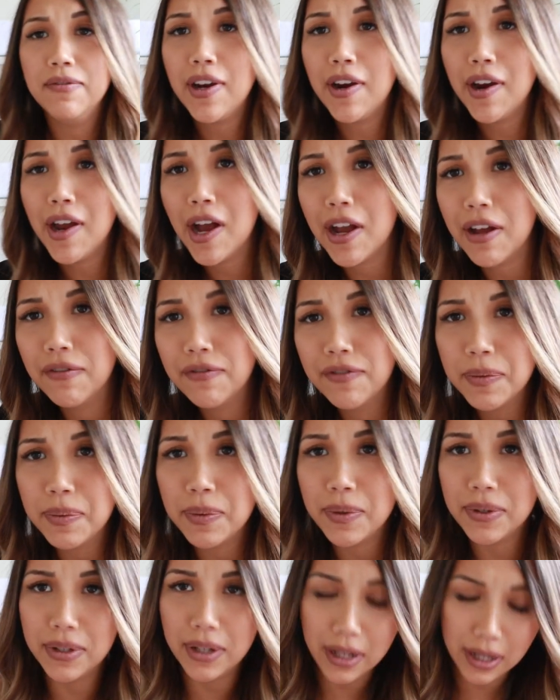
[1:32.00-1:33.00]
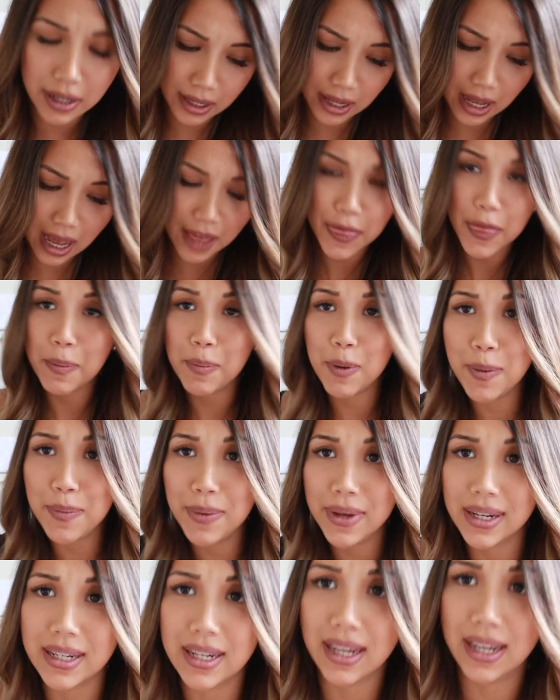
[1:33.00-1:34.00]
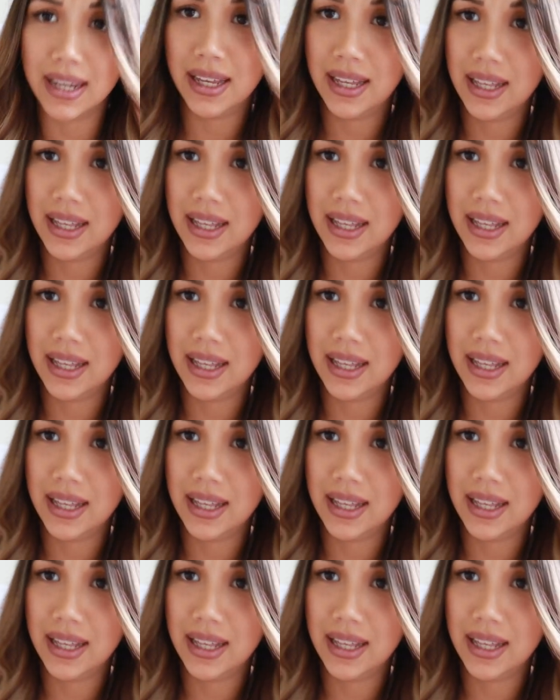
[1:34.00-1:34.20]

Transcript: I'm very uncomfortable at the moment.